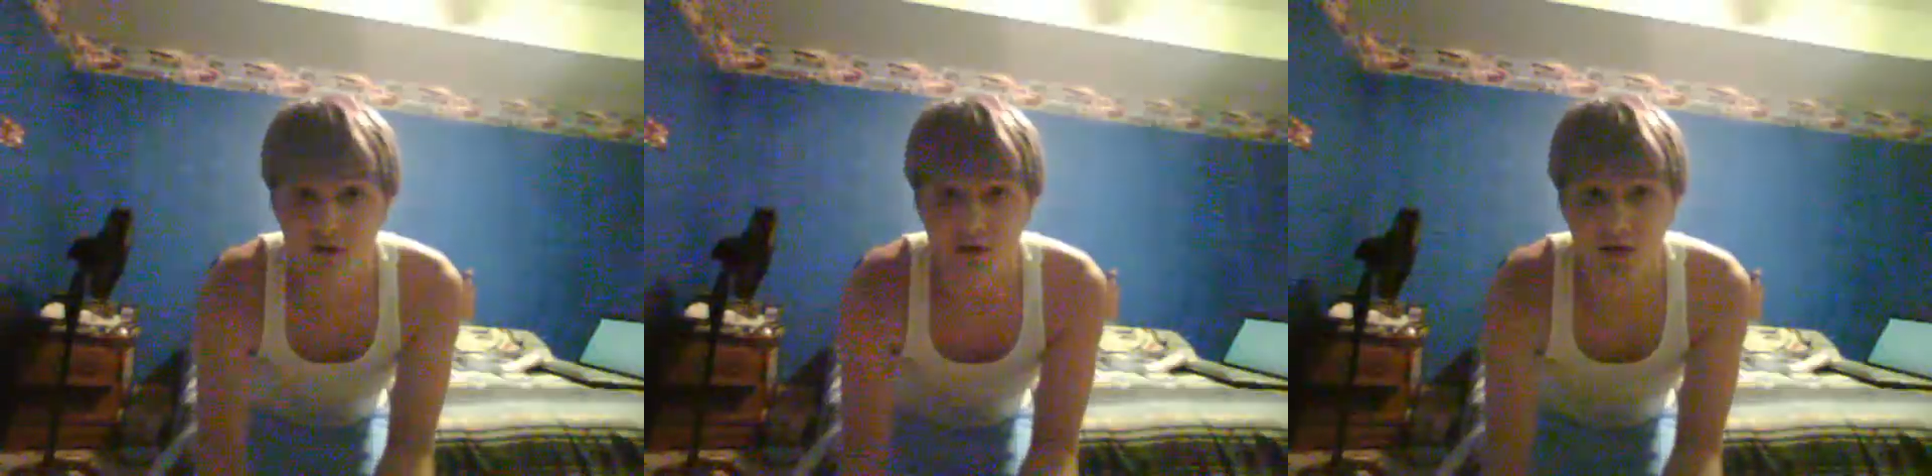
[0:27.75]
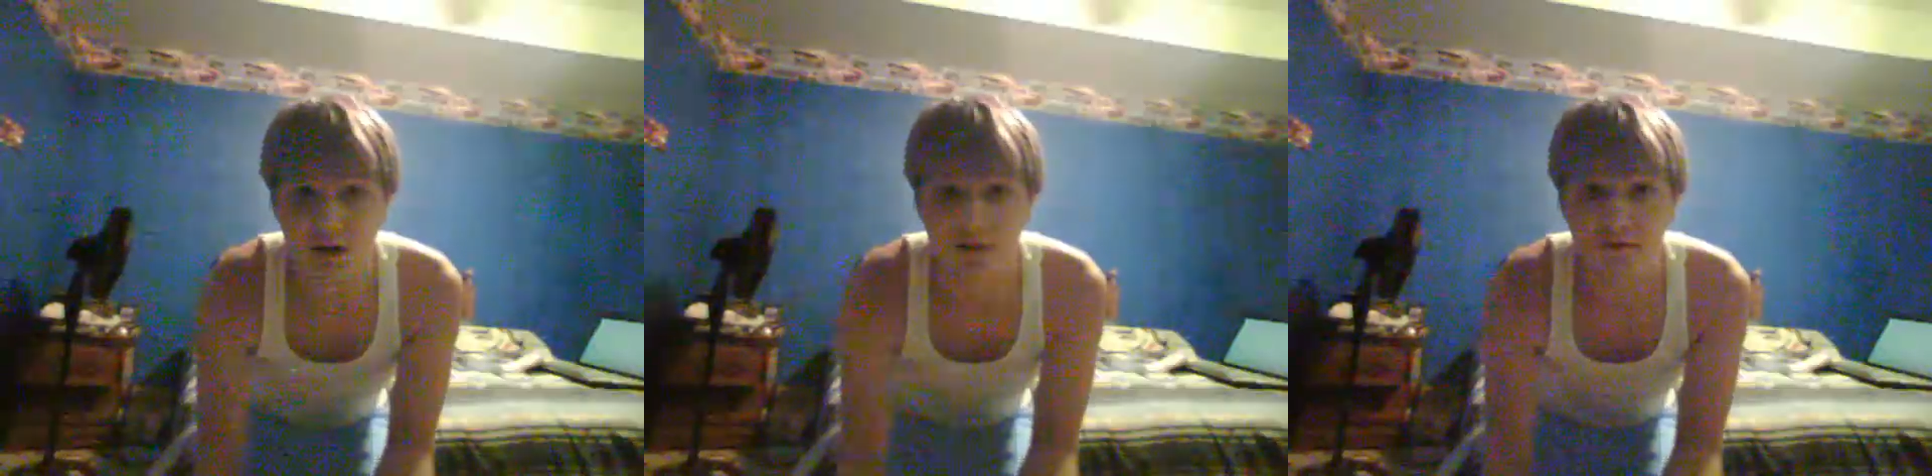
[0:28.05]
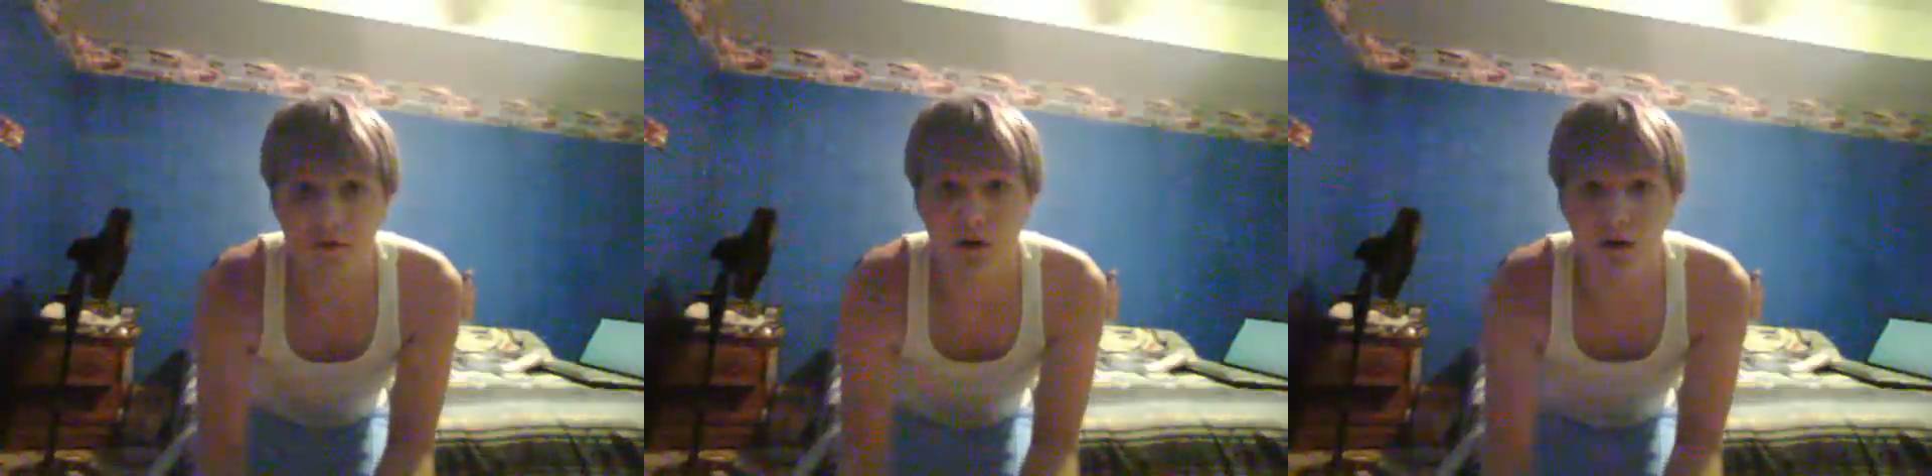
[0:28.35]
or they're
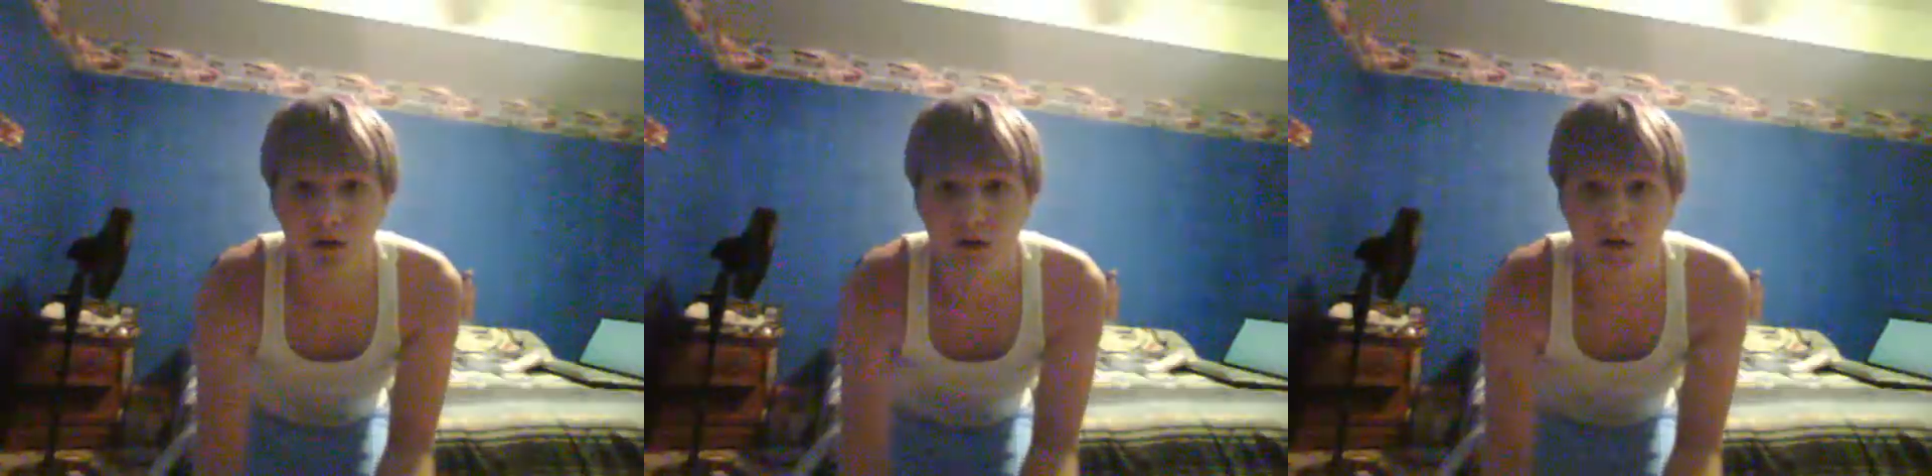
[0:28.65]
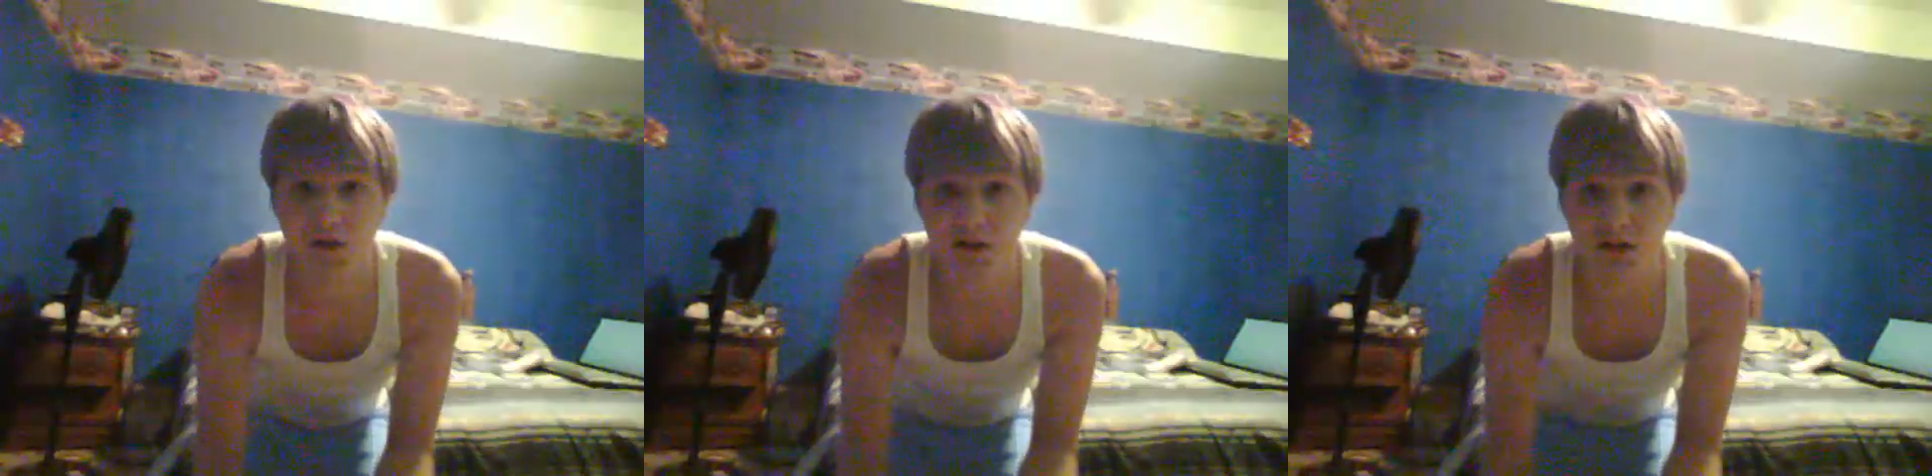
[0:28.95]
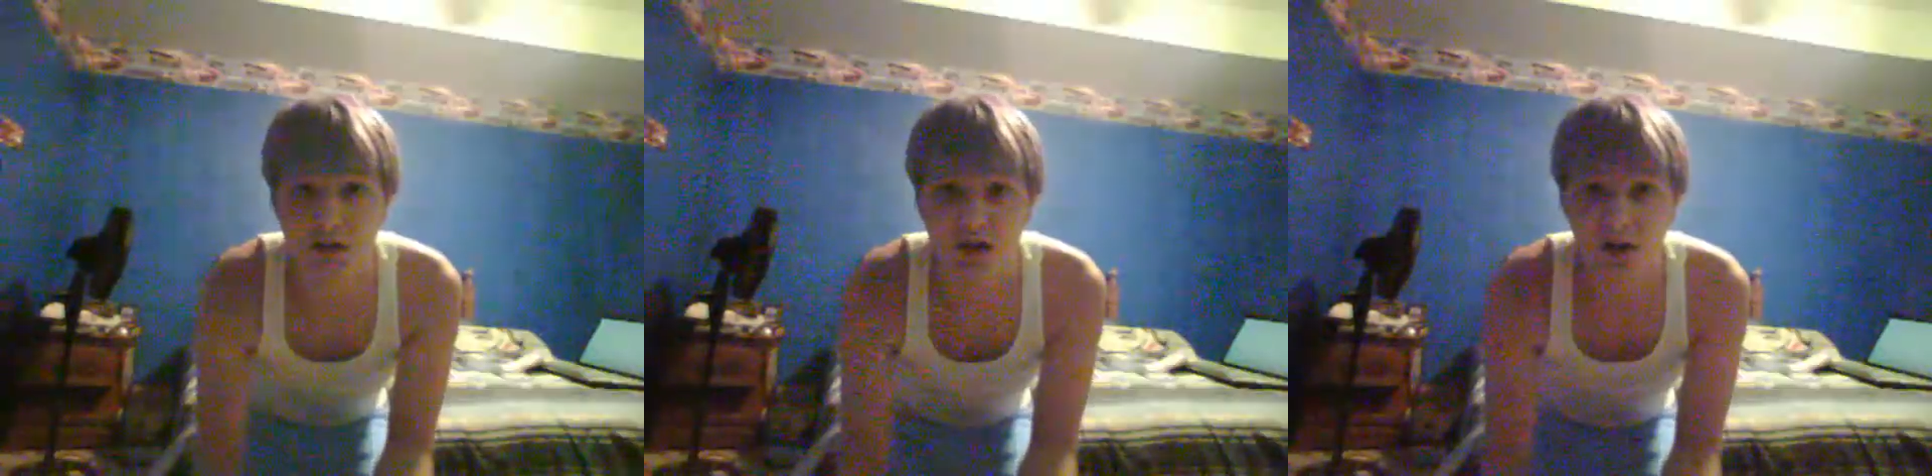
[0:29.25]
in for a long
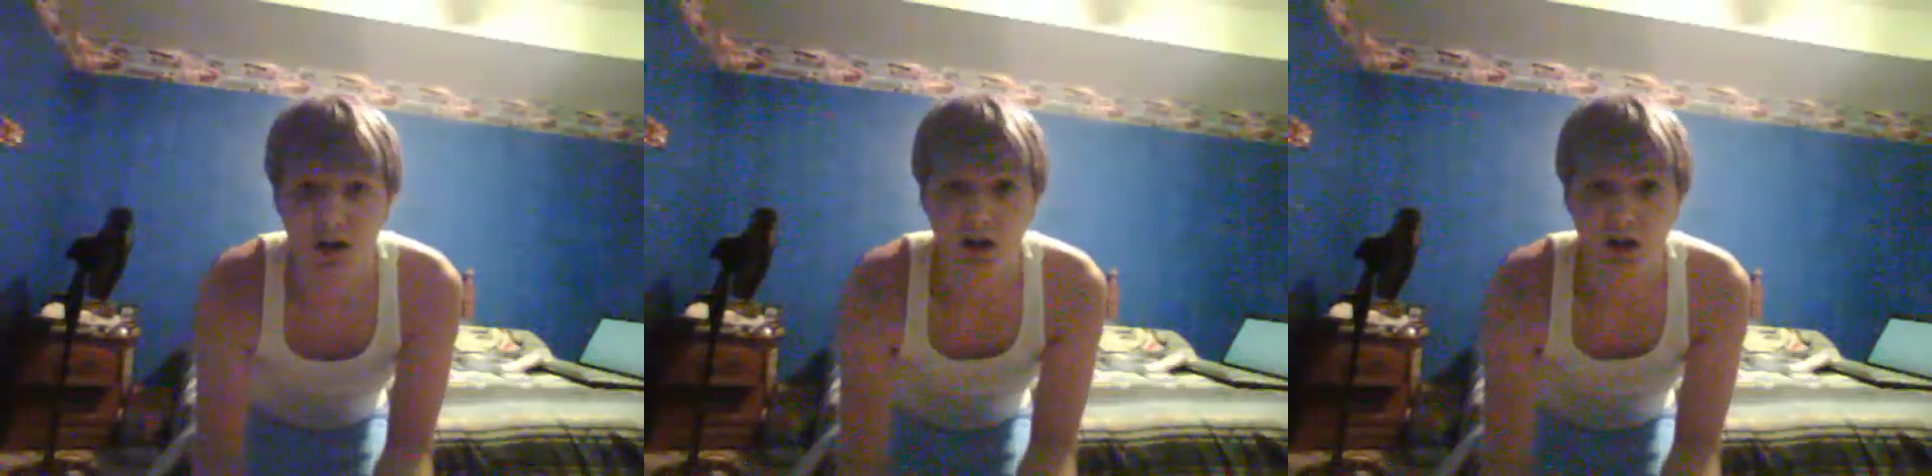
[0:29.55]
season.